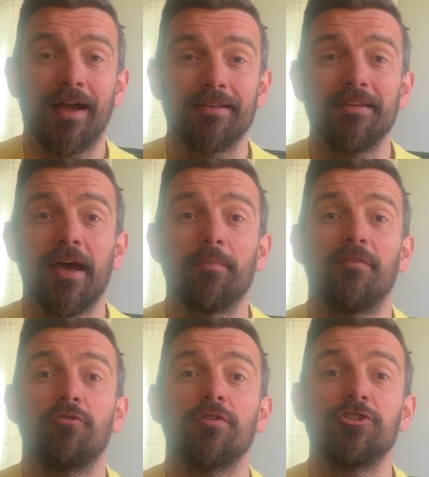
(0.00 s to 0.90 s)
and yep,
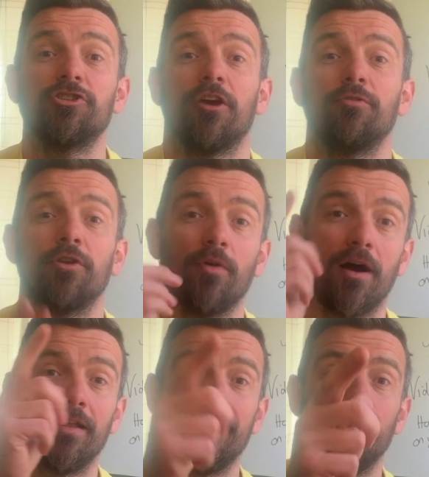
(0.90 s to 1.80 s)
I've already shown you
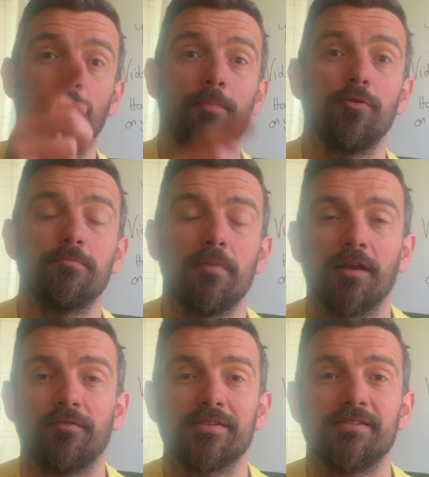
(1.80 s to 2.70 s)
our little boom
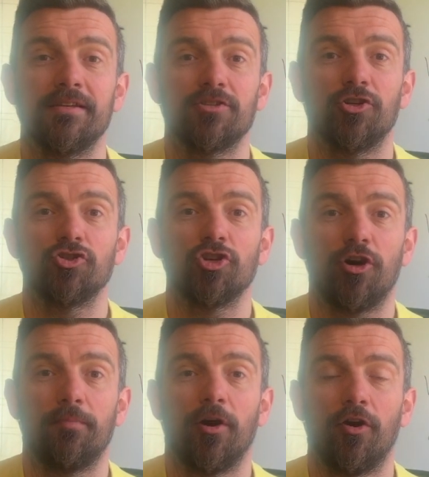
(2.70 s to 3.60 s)
mic that sits on
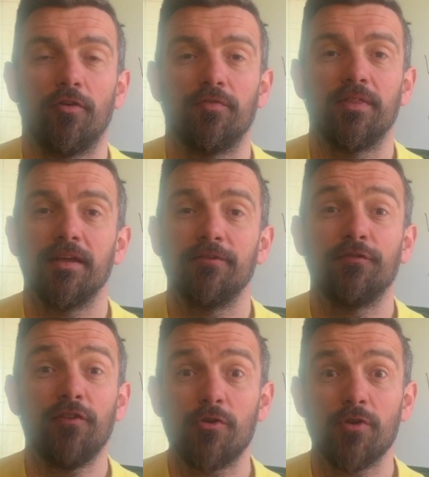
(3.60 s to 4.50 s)
top of the
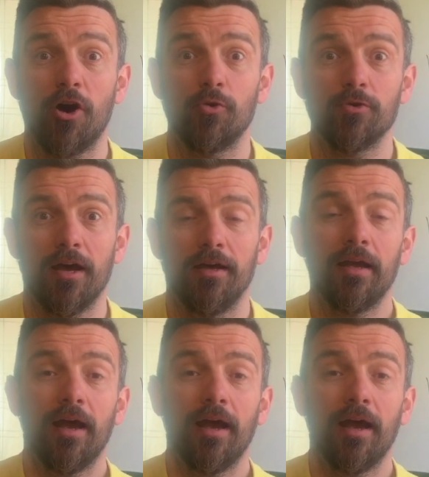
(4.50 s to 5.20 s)
phone holder,